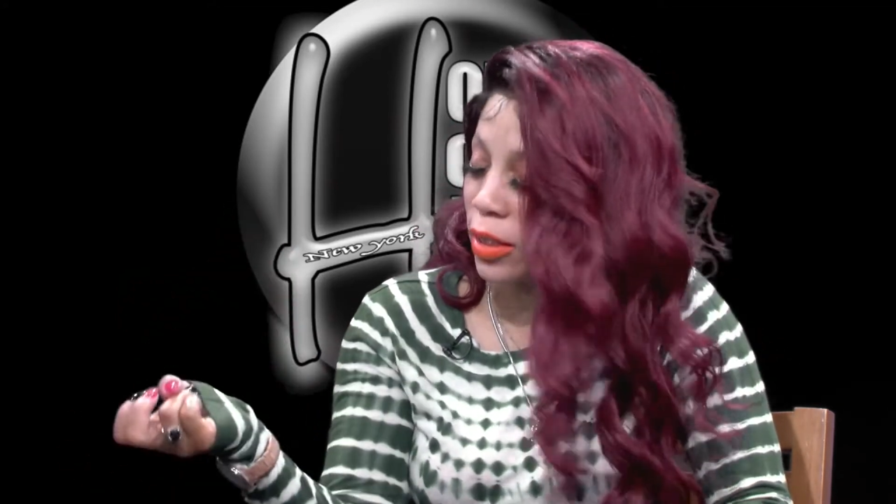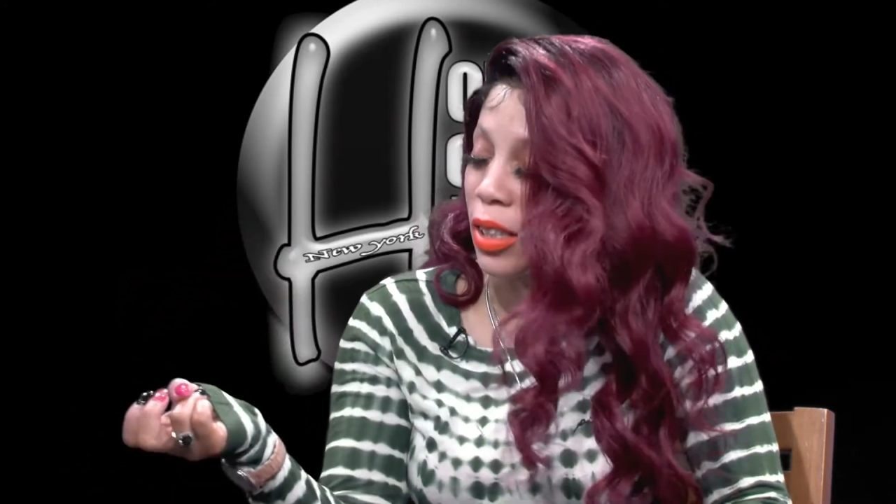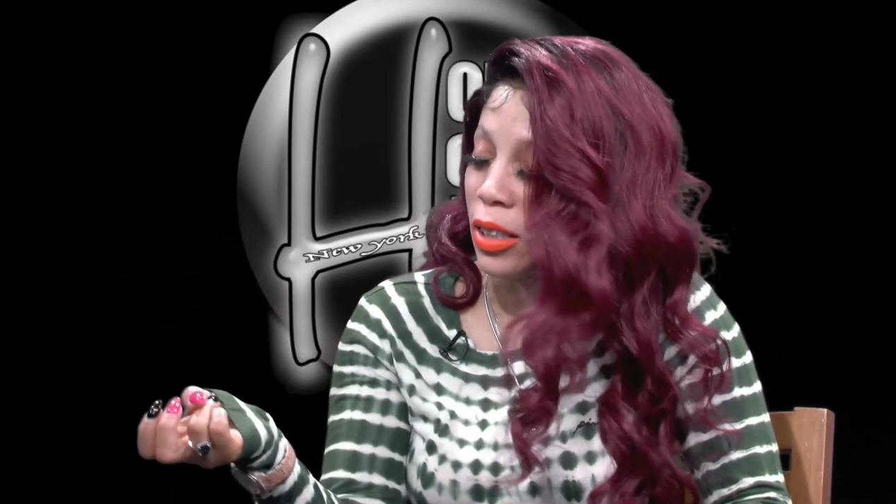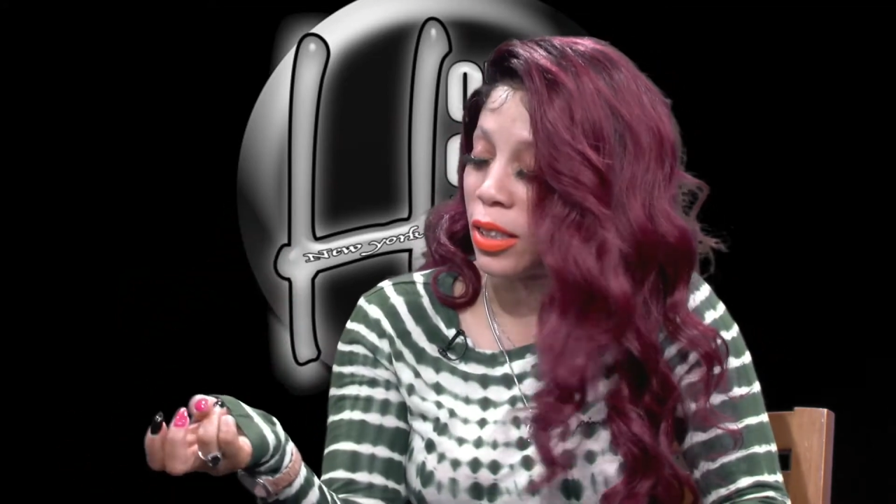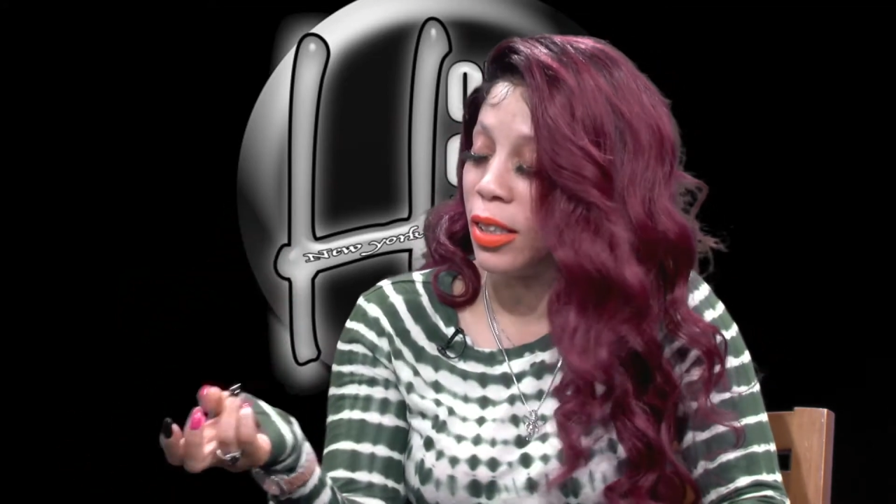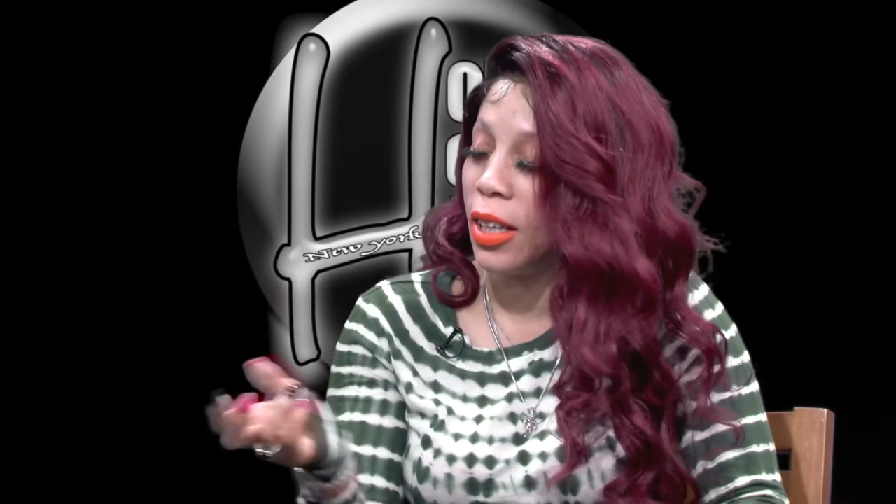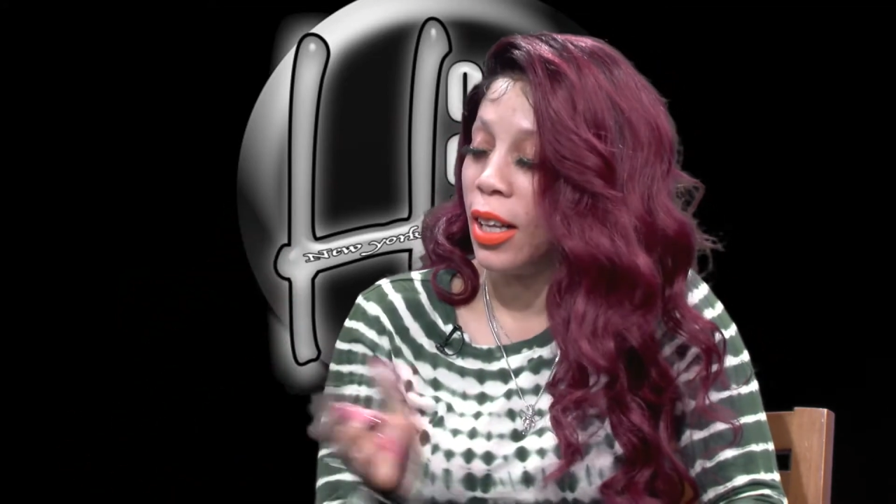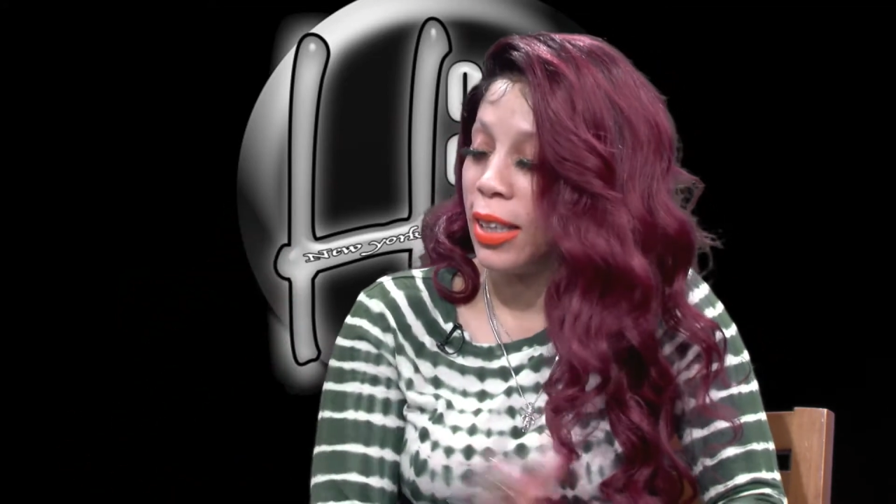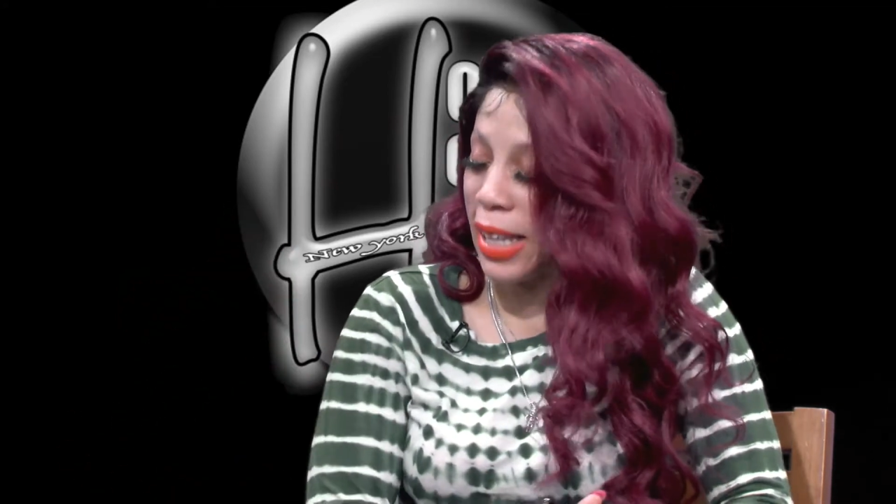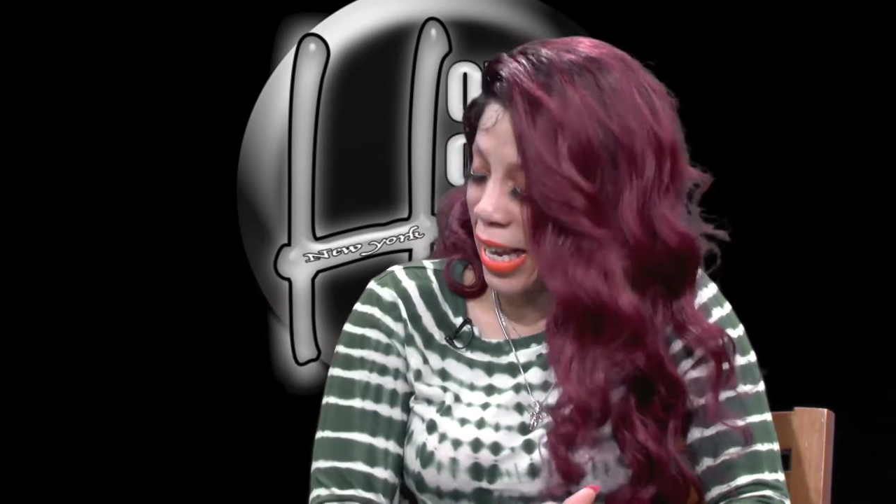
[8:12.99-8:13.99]
dealer,
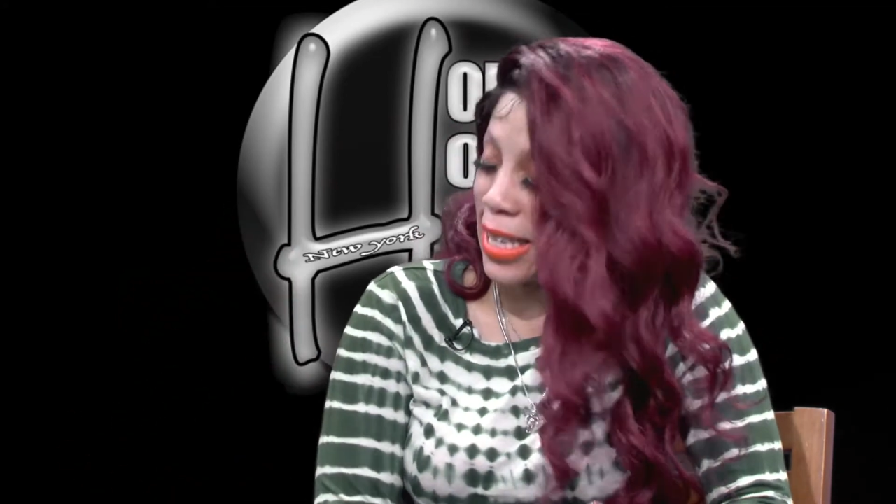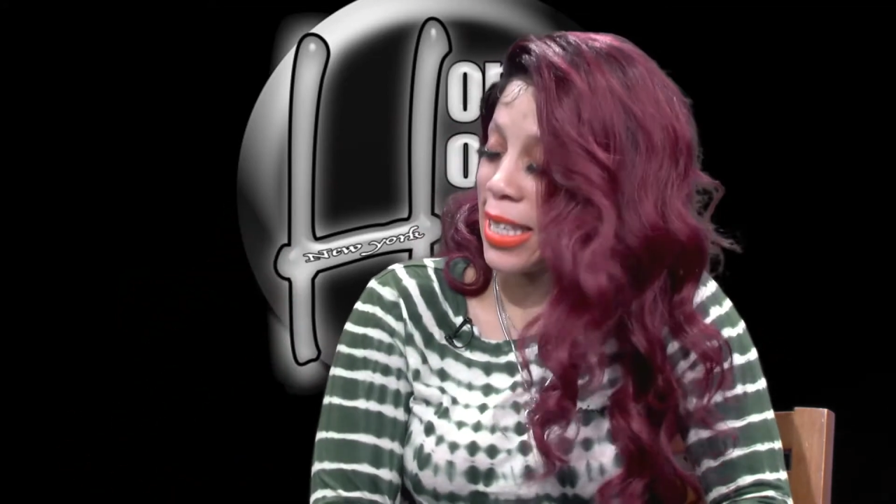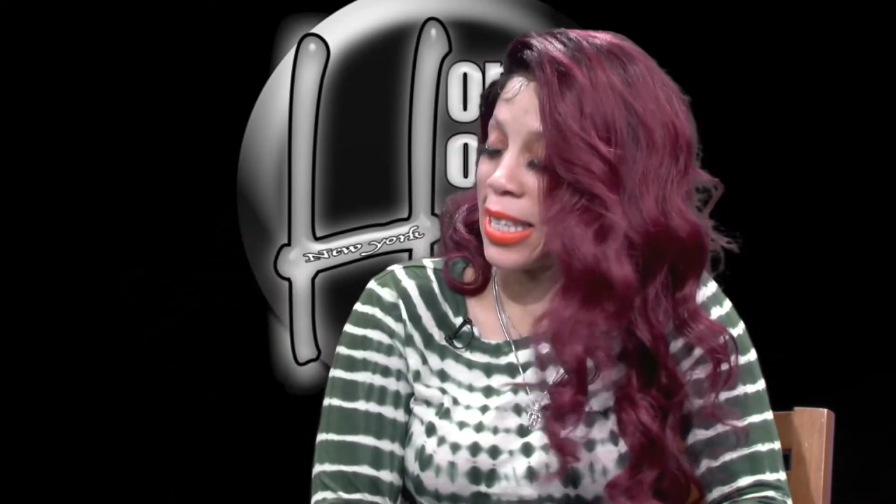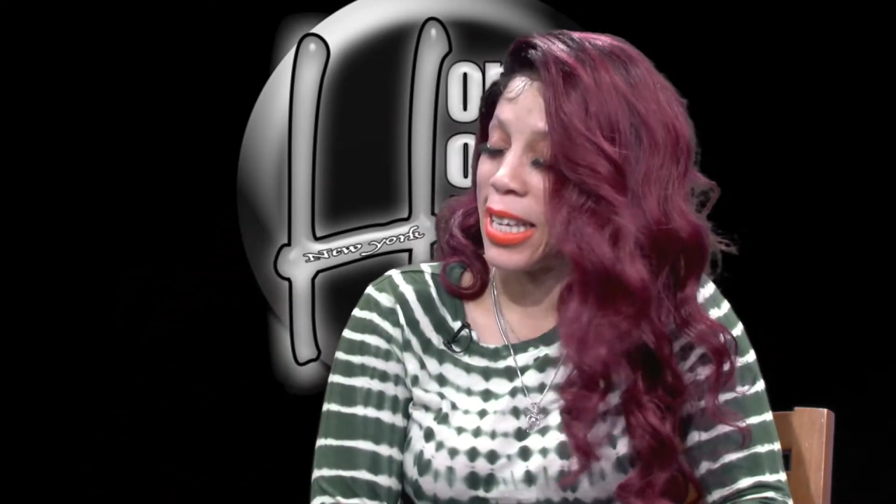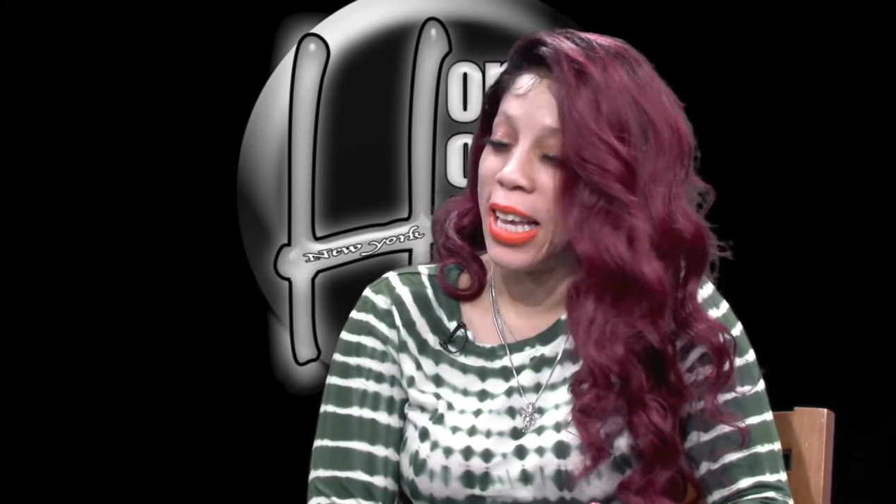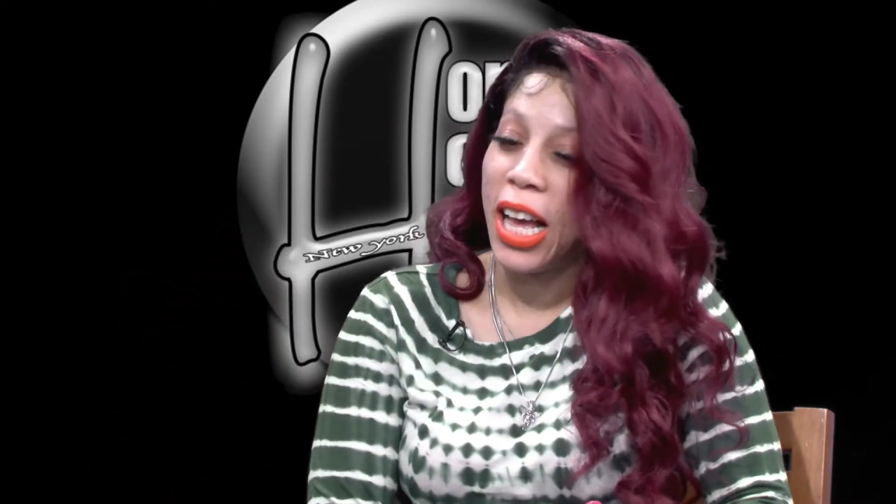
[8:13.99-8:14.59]
Lace.